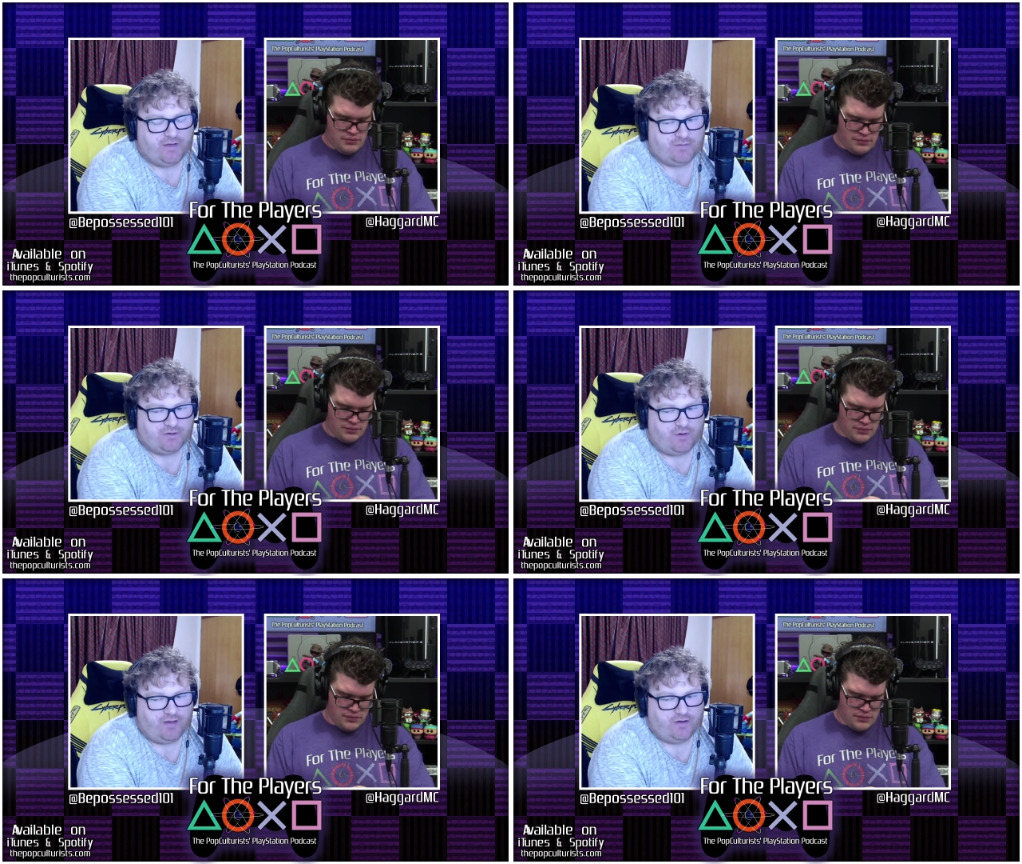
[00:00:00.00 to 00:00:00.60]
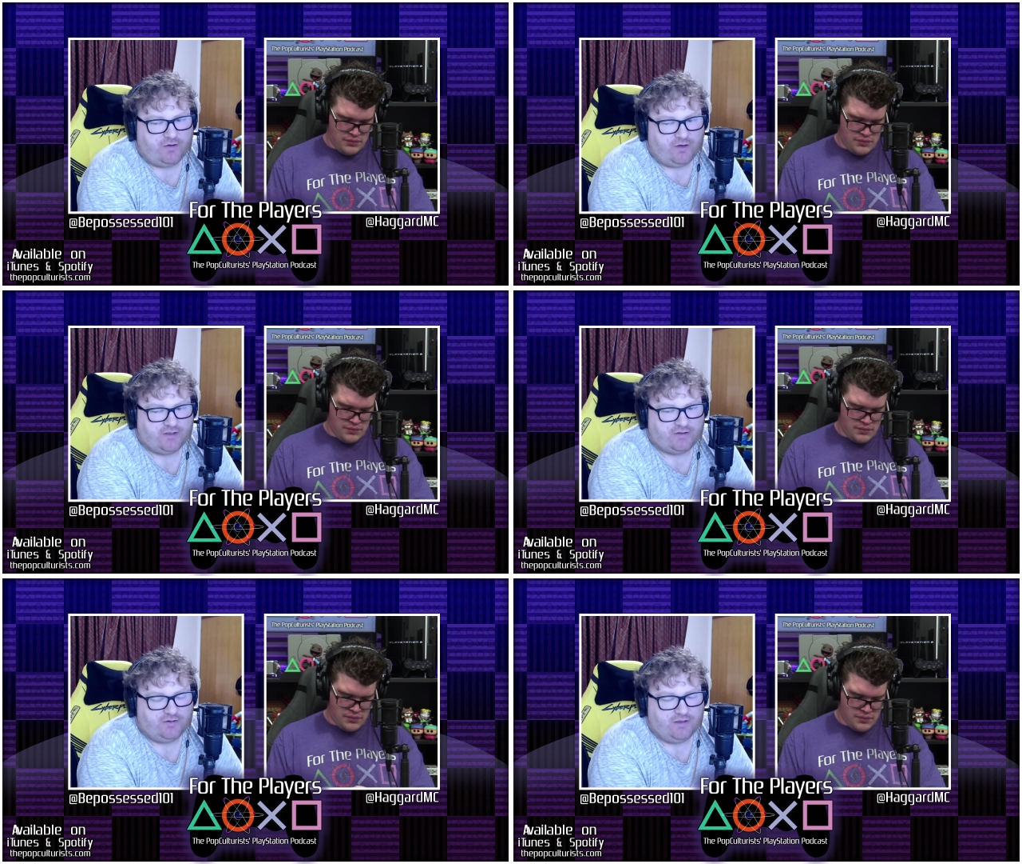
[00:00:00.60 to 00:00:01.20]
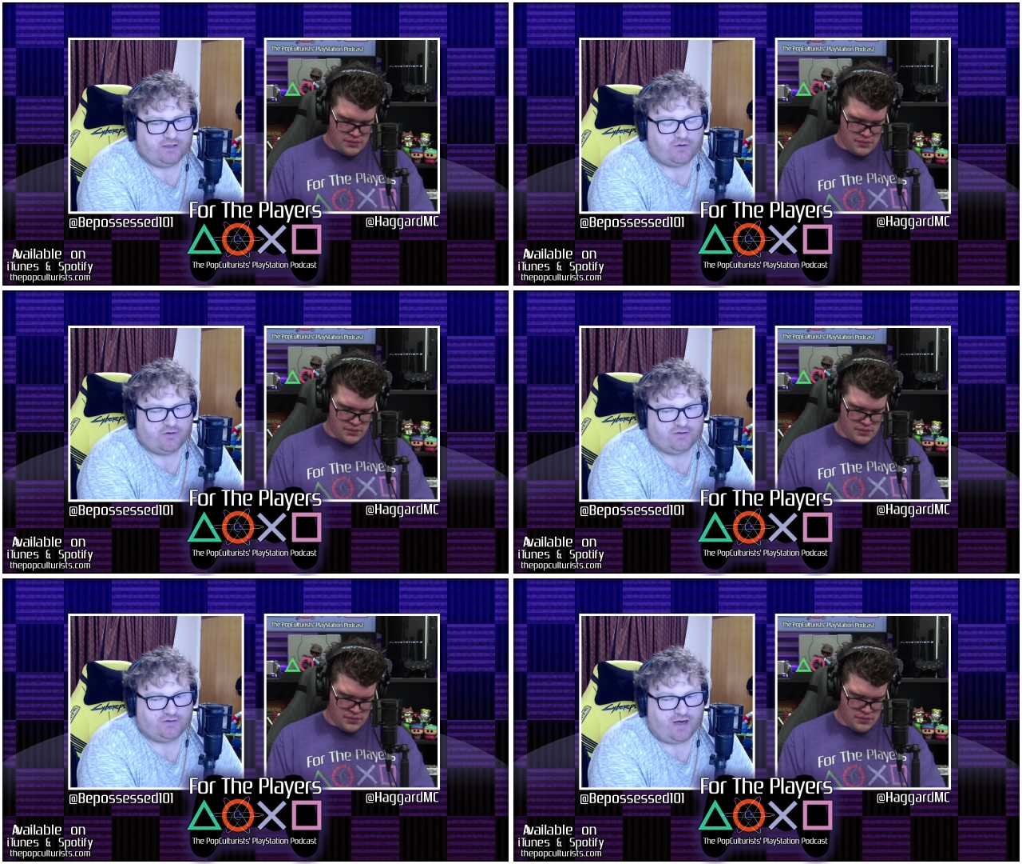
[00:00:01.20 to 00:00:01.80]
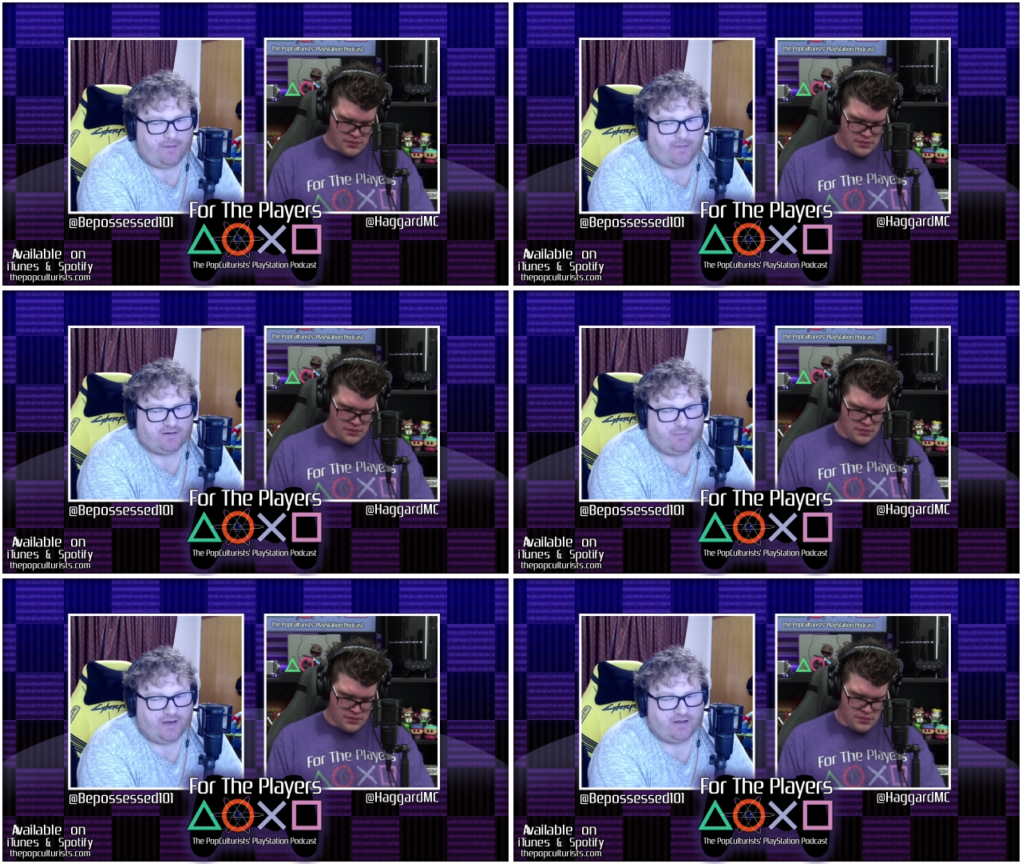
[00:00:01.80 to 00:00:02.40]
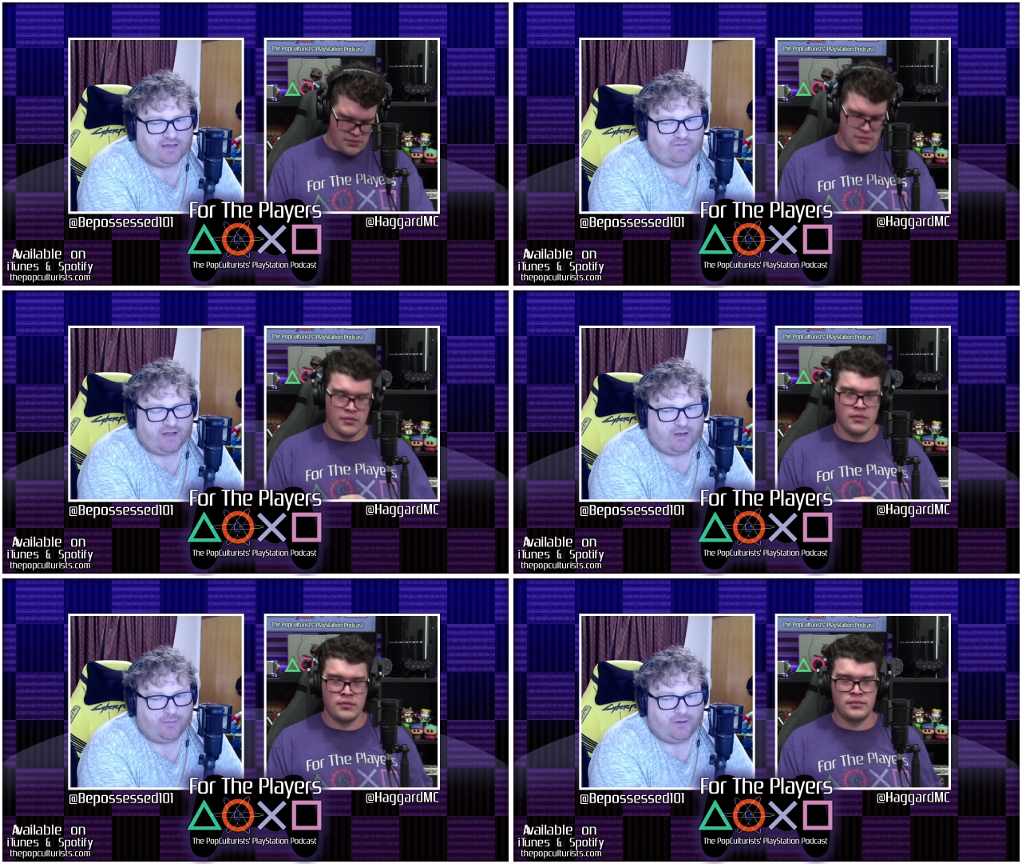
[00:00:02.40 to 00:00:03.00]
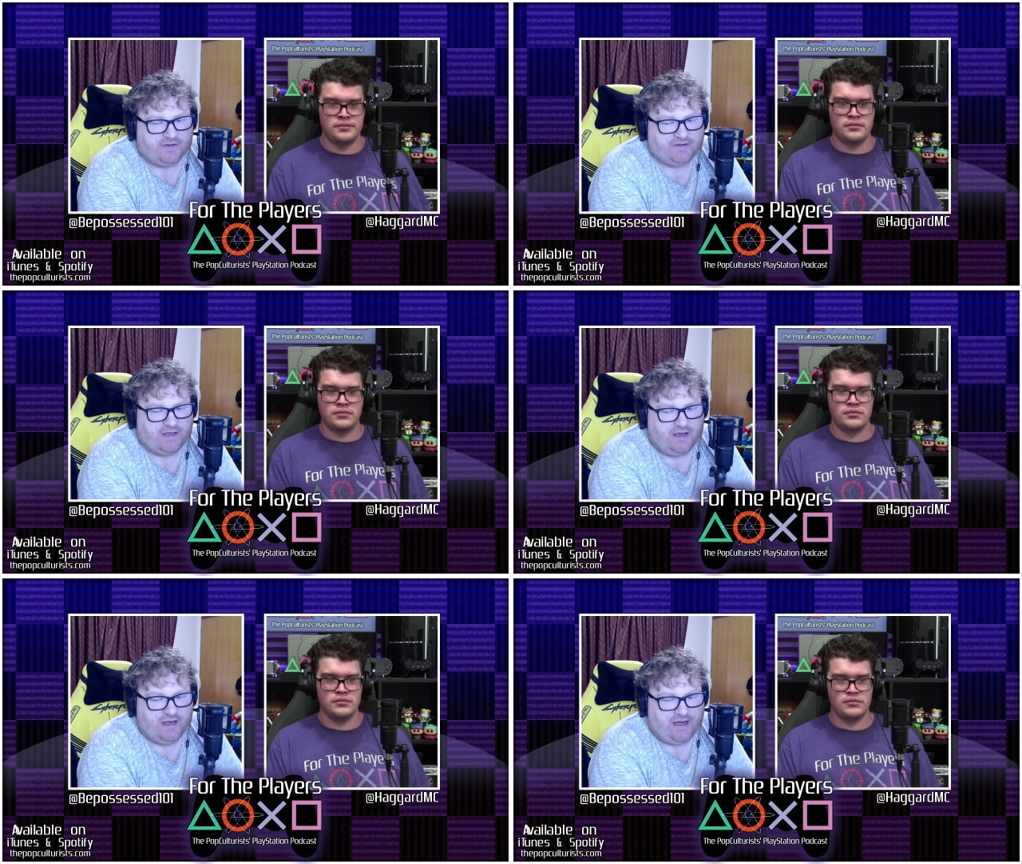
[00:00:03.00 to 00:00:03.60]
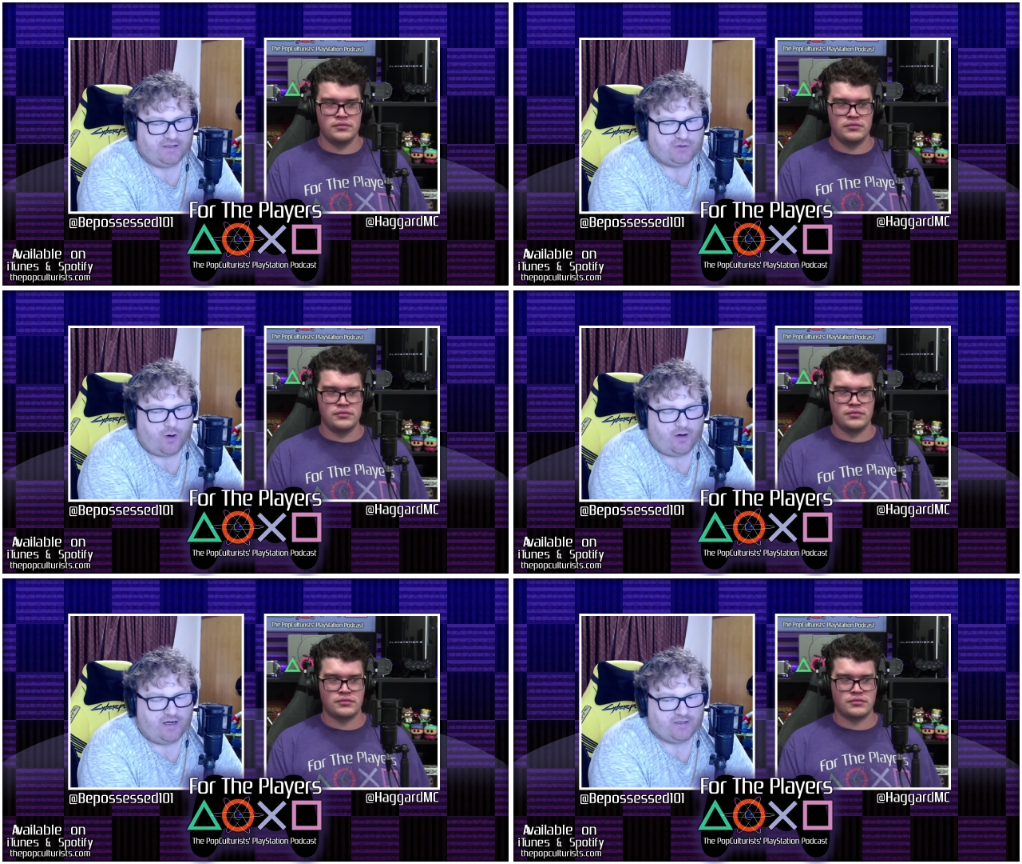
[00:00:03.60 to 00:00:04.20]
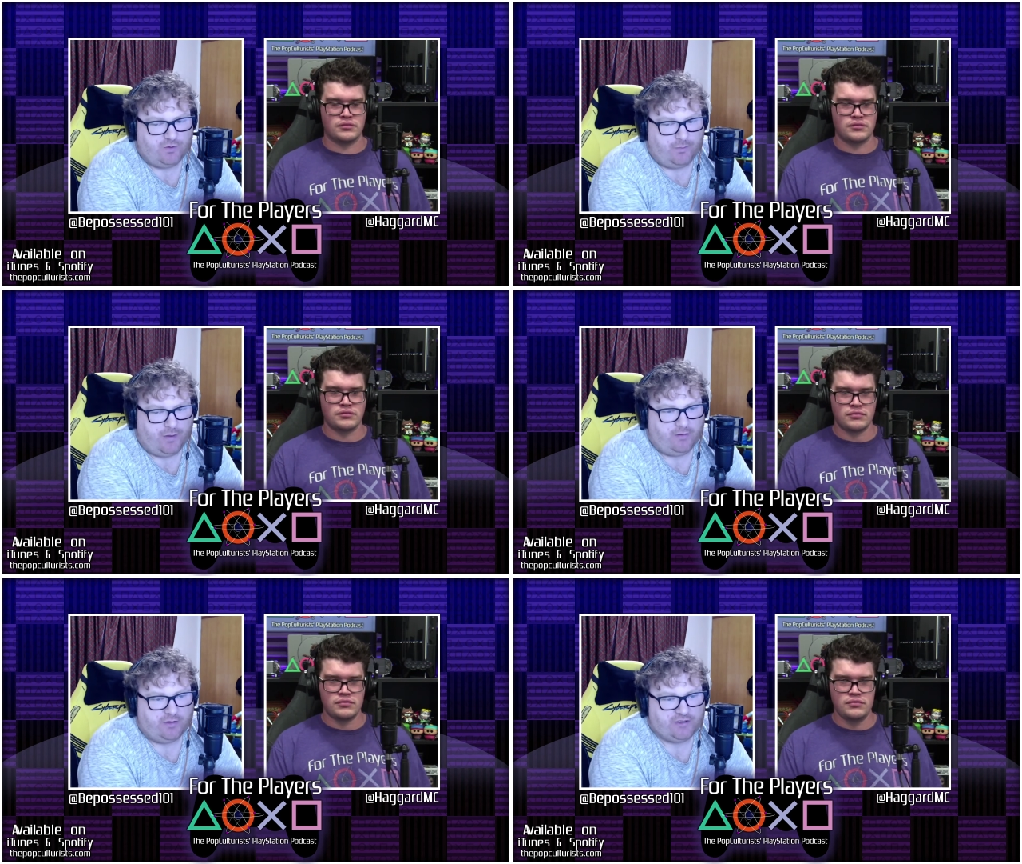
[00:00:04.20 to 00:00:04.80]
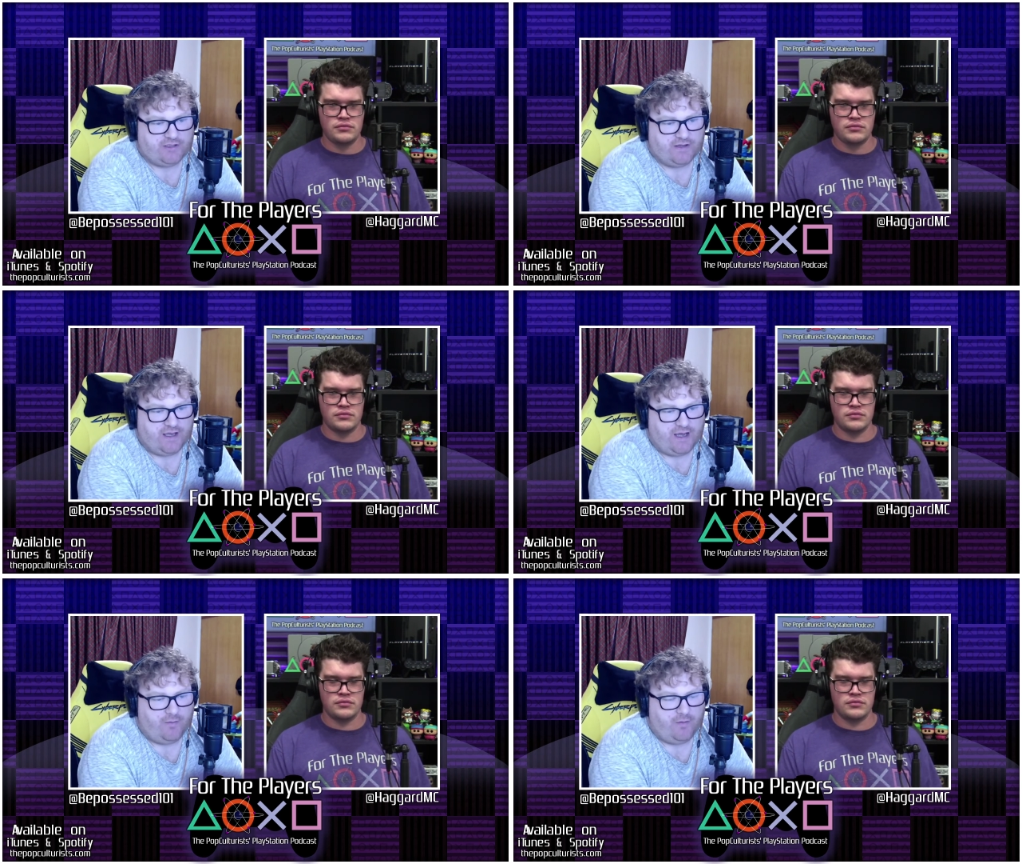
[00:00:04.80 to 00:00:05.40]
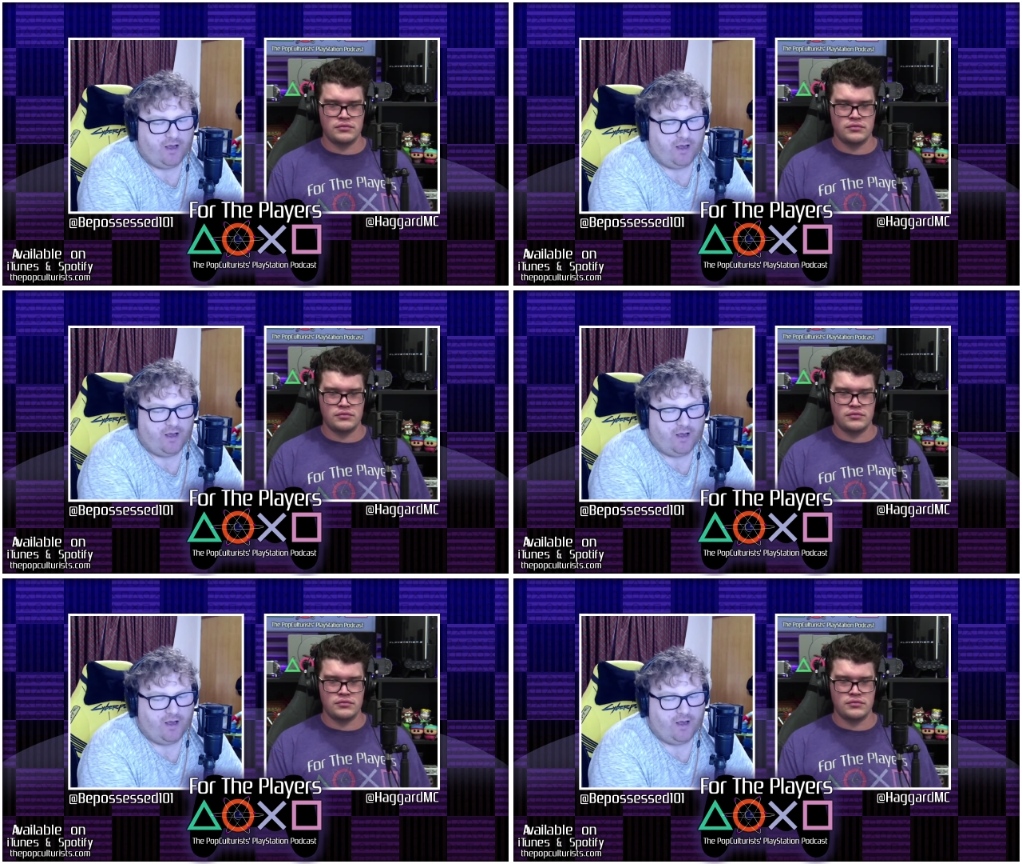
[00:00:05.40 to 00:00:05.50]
Speaker 1: is between Crystal, the Crystal Dynamic being the developers, and Square Enix were publishing the game